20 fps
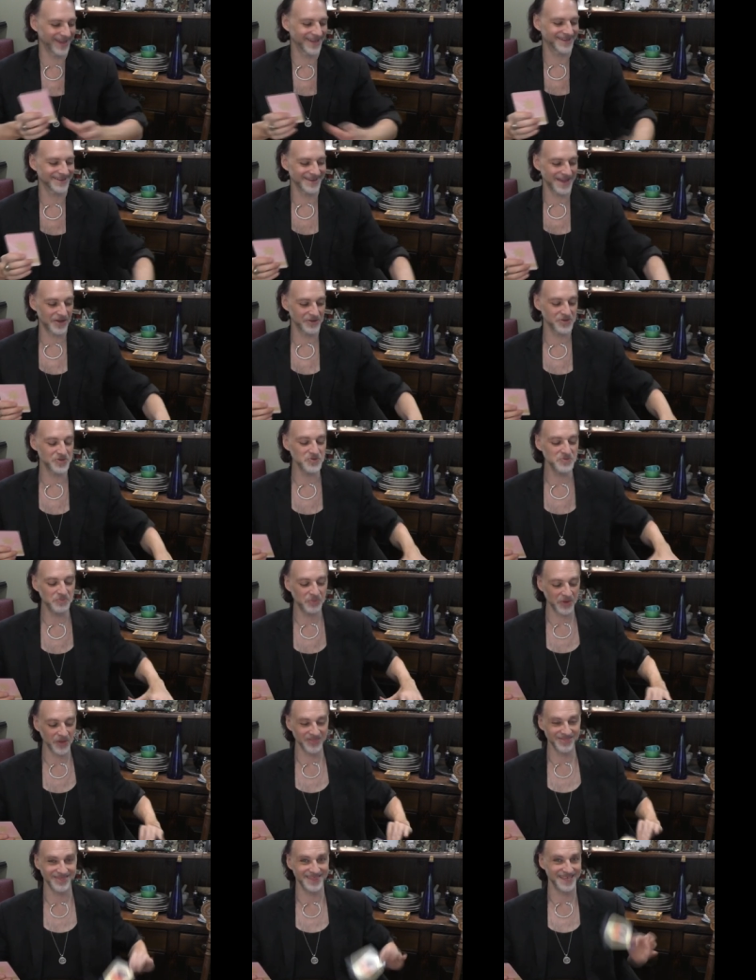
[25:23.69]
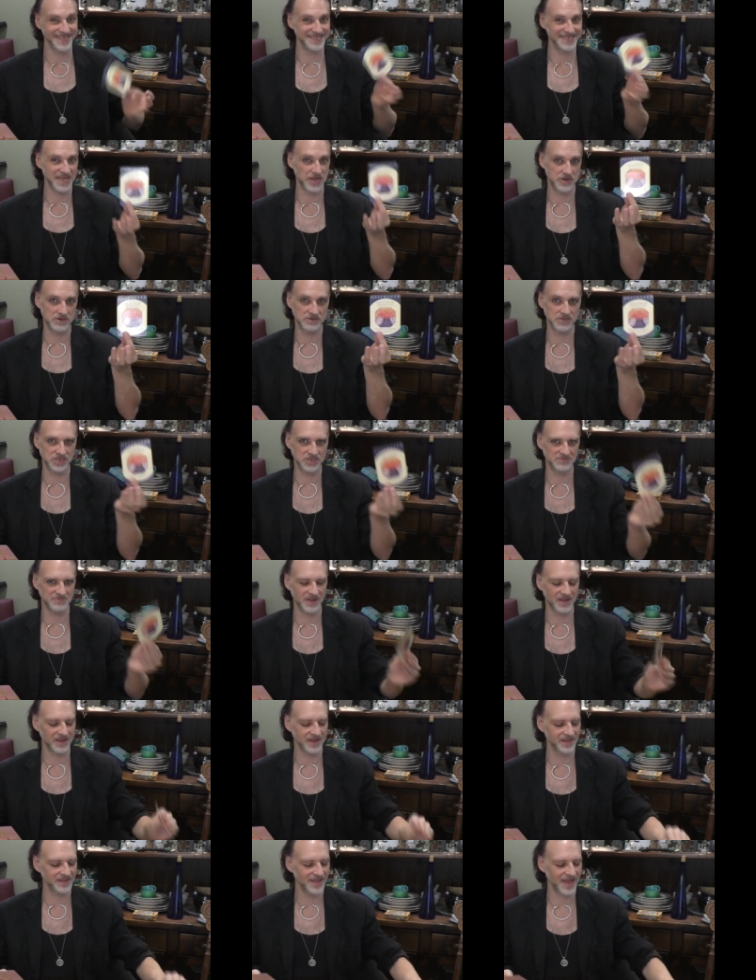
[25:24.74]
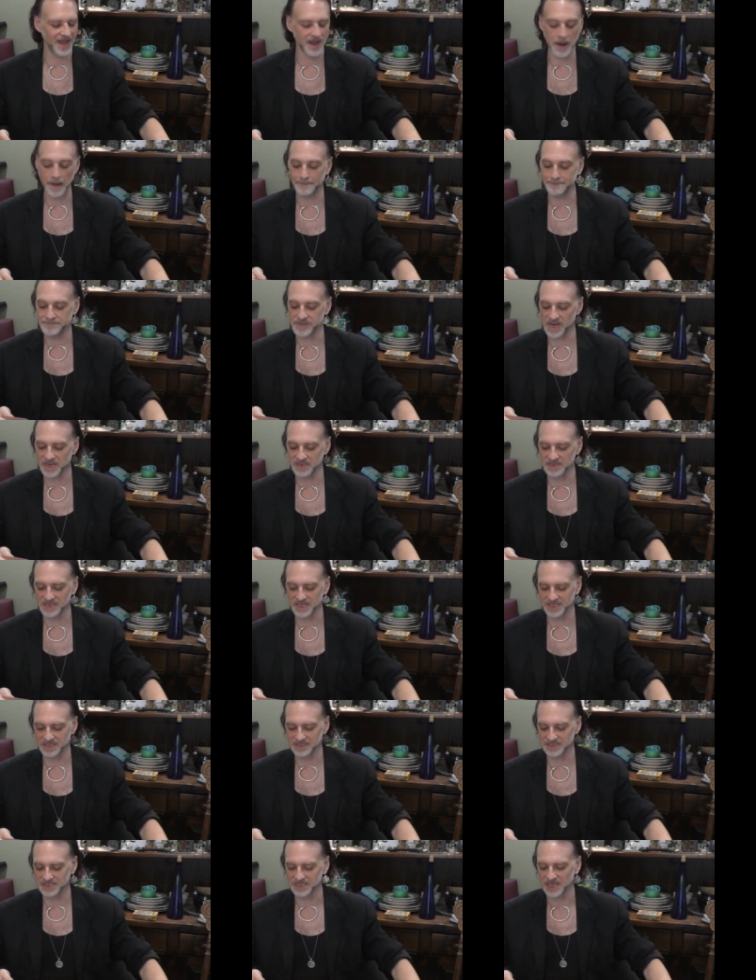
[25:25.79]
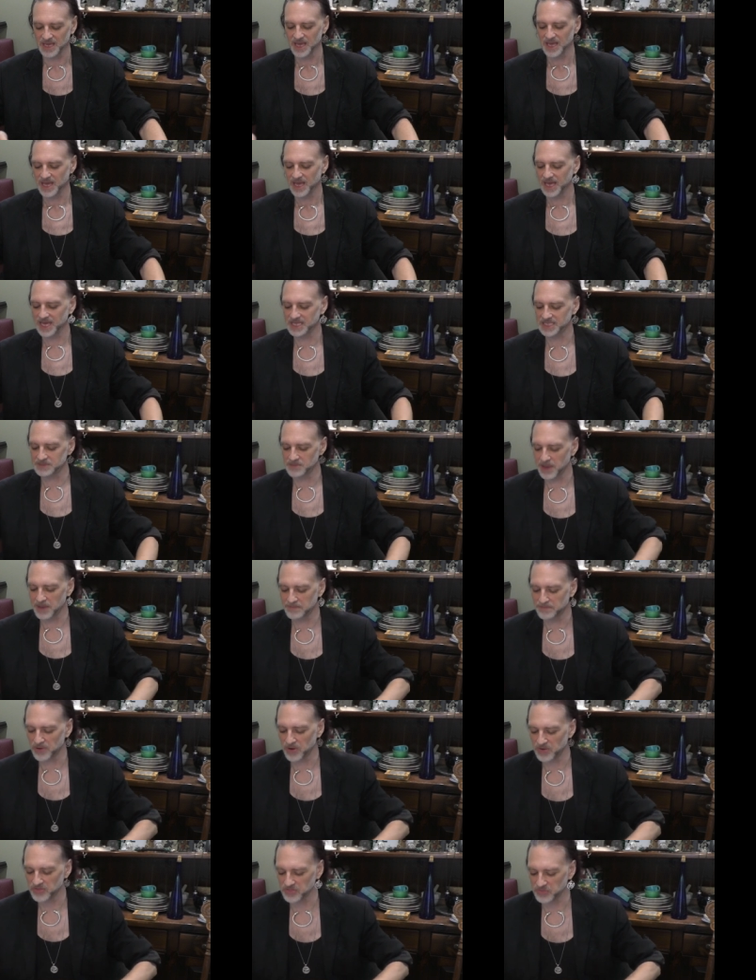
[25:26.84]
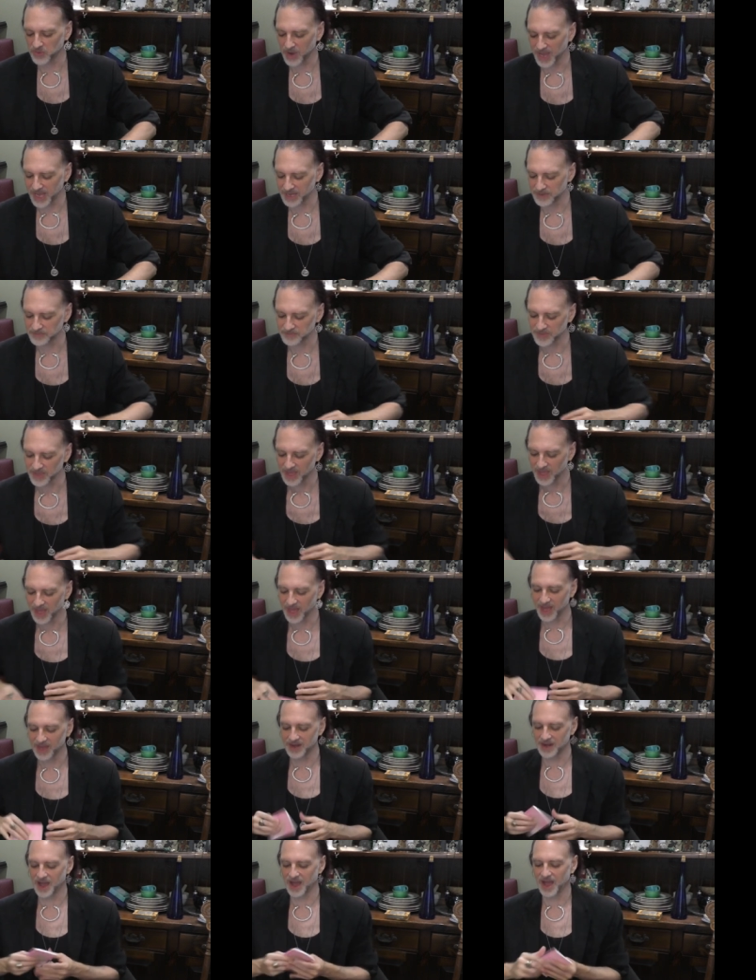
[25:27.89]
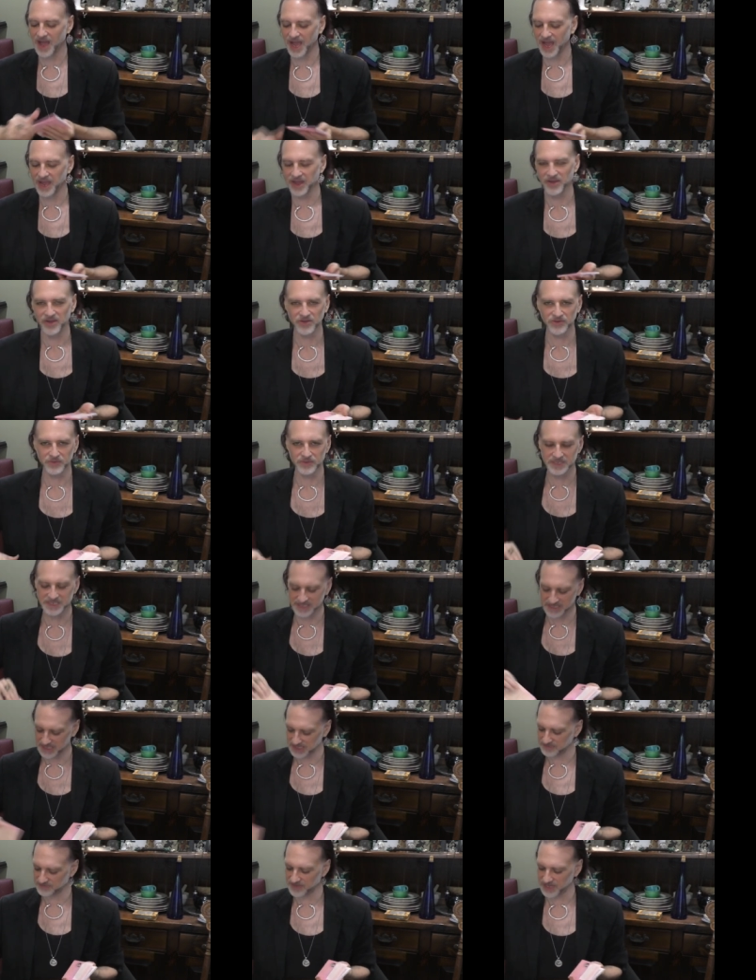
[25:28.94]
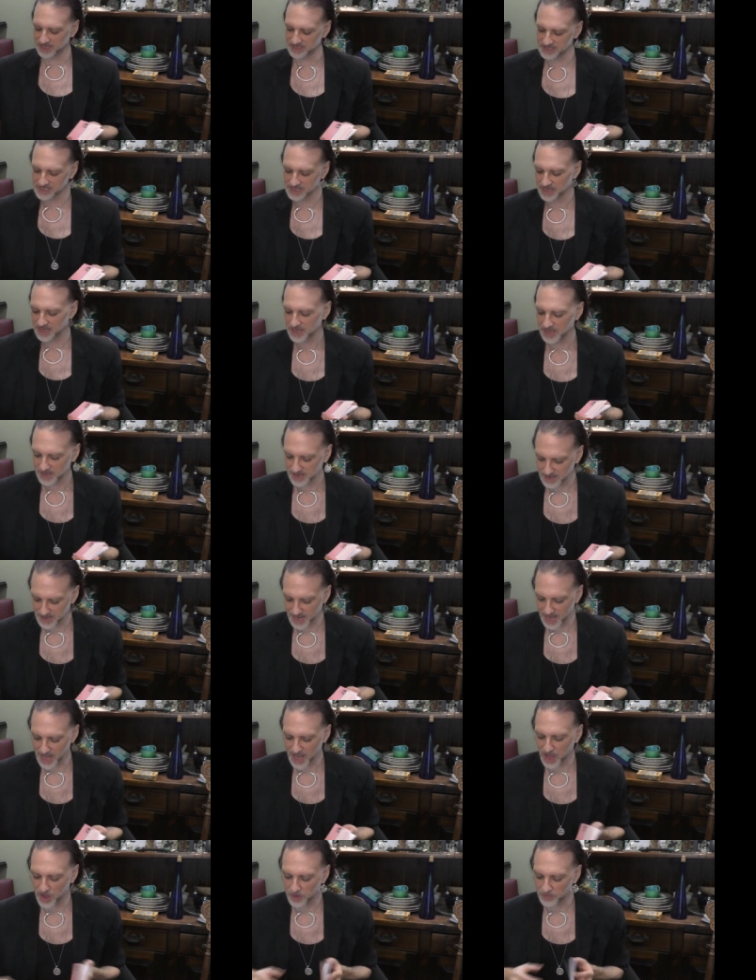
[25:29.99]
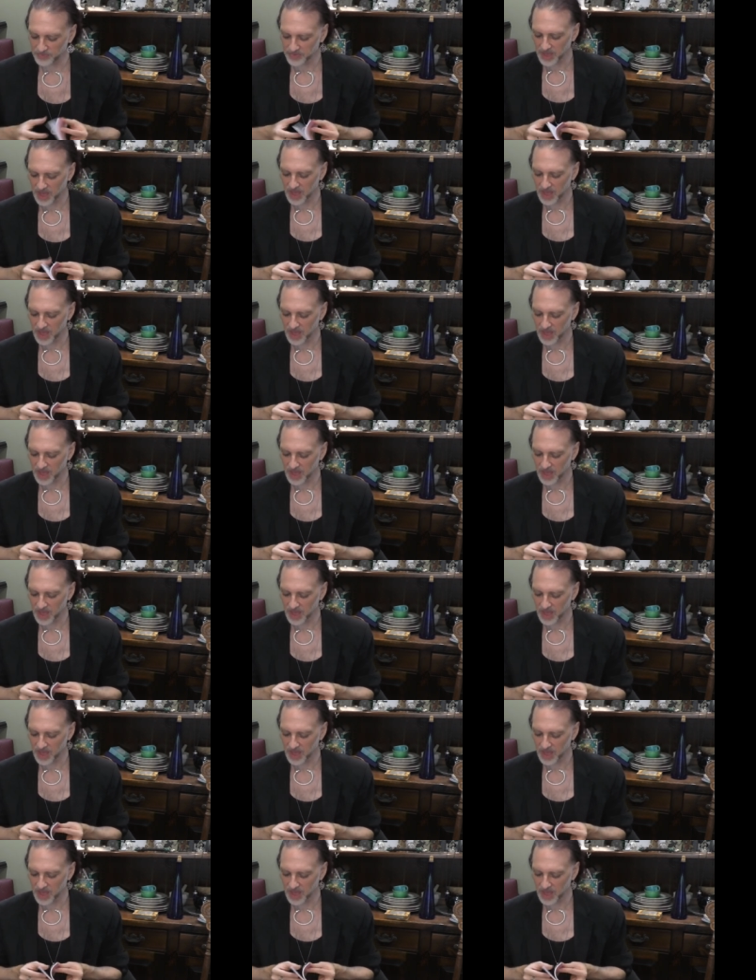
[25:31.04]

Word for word: right? Now you put this energy behind that. Abundance is my birthright and I receive it now.